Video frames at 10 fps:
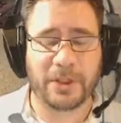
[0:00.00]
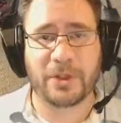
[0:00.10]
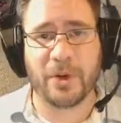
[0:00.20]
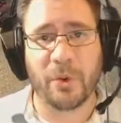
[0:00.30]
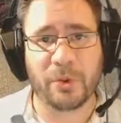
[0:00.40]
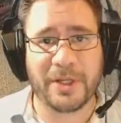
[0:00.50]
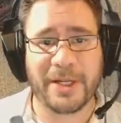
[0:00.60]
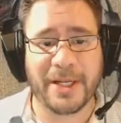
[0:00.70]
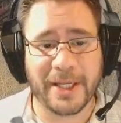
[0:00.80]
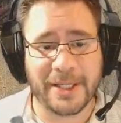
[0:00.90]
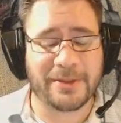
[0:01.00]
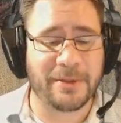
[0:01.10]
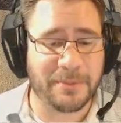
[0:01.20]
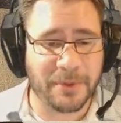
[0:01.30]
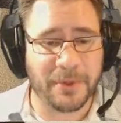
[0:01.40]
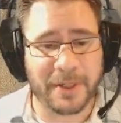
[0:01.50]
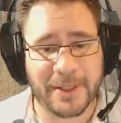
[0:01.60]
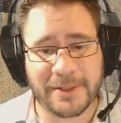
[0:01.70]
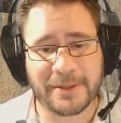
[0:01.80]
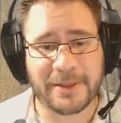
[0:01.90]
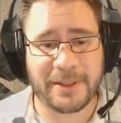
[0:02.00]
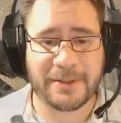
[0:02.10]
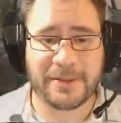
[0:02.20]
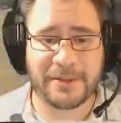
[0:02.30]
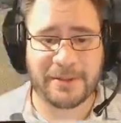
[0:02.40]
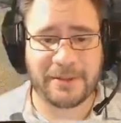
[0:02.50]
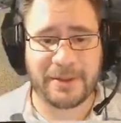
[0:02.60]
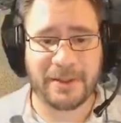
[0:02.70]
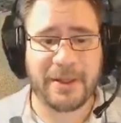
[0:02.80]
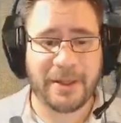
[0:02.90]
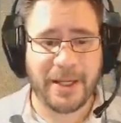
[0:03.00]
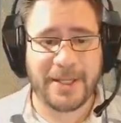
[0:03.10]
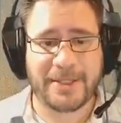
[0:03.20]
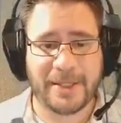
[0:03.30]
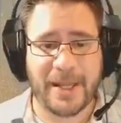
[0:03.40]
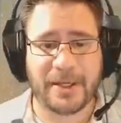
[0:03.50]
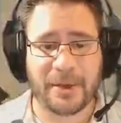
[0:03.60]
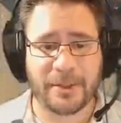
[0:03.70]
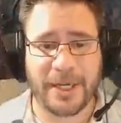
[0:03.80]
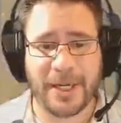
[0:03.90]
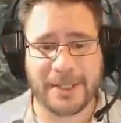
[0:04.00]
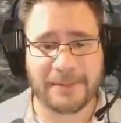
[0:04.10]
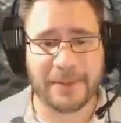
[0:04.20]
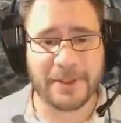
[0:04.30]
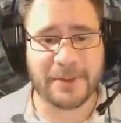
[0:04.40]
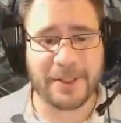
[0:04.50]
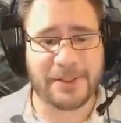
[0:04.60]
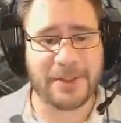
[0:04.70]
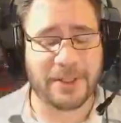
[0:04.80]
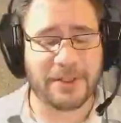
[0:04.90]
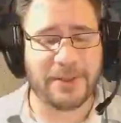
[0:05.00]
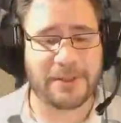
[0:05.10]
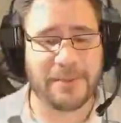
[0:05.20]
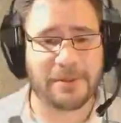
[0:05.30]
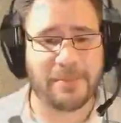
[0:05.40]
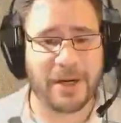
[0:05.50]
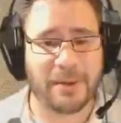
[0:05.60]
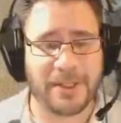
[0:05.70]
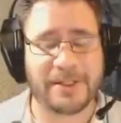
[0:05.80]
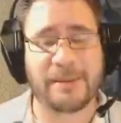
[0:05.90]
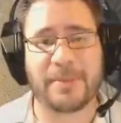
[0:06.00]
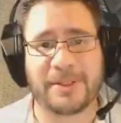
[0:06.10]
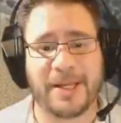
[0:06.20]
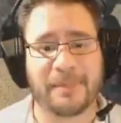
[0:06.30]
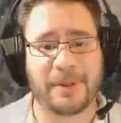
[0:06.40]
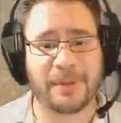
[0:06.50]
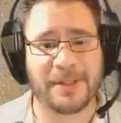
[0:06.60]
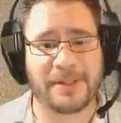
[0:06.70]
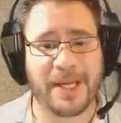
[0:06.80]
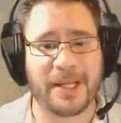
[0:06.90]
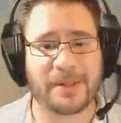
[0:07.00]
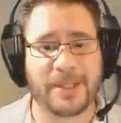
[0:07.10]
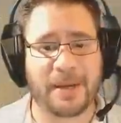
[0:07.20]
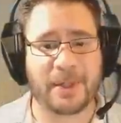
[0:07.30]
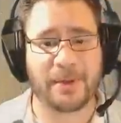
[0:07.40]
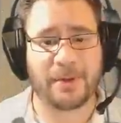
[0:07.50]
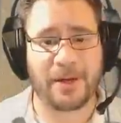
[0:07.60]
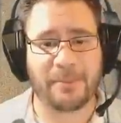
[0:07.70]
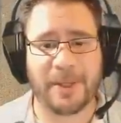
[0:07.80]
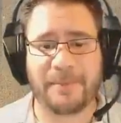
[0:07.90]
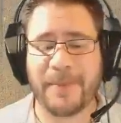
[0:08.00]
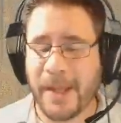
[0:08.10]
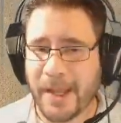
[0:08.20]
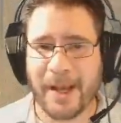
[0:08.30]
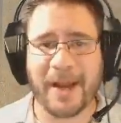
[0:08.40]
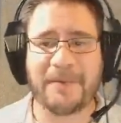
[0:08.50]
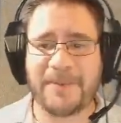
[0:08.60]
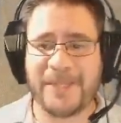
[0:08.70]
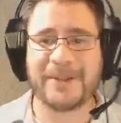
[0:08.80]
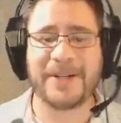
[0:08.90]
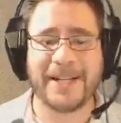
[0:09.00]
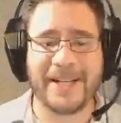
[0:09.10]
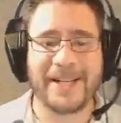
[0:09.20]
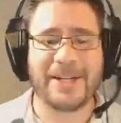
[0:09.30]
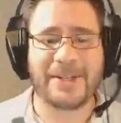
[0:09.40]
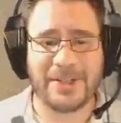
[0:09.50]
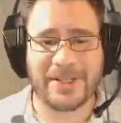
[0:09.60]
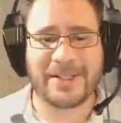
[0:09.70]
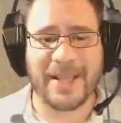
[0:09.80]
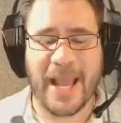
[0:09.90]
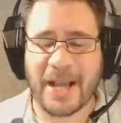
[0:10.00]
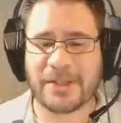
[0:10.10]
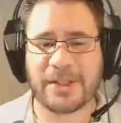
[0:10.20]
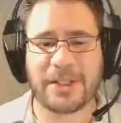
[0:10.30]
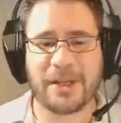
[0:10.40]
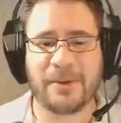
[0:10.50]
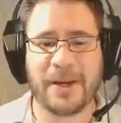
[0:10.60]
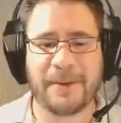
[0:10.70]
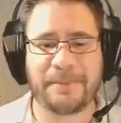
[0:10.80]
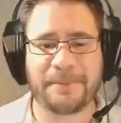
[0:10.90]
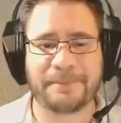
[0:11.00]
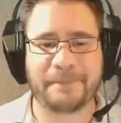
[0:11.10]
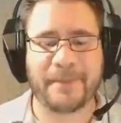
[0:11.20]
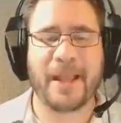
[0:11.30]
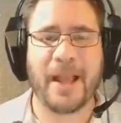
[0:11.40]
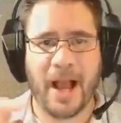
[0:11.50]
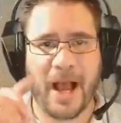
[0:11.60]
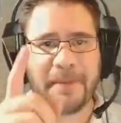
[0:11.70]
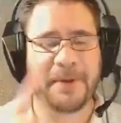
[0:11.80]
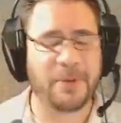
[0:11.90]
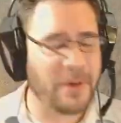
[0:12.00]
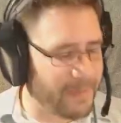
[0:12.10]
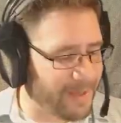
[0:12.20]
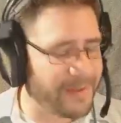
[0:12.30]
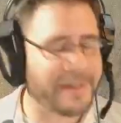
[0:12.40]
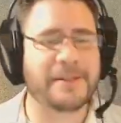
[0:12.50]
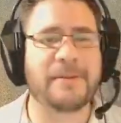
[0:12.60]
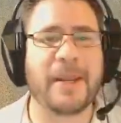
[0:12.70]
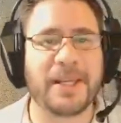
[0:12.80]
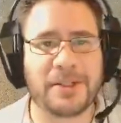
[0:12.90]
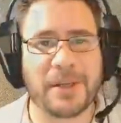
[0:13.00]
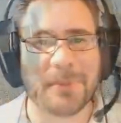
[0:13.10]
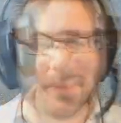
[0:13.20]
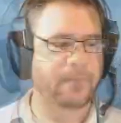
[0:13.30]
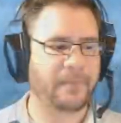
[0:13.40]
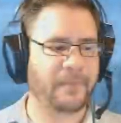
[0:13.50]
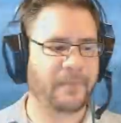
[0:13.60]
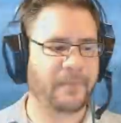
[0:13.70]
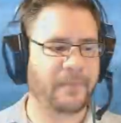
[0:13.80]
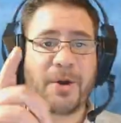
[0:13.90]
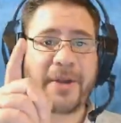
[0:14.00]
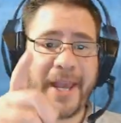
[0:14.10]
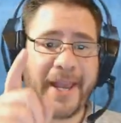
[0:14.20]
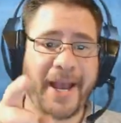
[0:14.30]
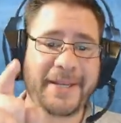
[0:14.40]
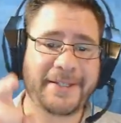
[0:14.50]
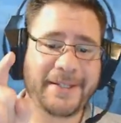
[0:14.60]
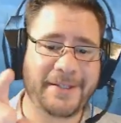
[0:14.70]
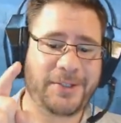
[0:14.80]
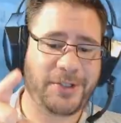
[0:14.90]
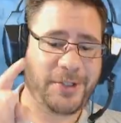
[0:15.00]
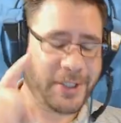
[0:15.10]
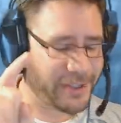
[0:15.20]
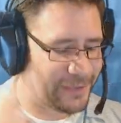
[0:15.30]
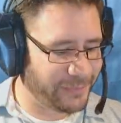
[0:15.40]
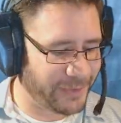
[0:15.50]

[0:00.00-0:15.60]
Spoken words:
gold nuggets or more. It's a lot of gold nuggets for doing this. You could do this much better with a separate timer, with a single timer going around. But I'm doing it just like... Actually, you know what? I'm going to amend this to make it cheaper. Hold on. Okay, I did this just for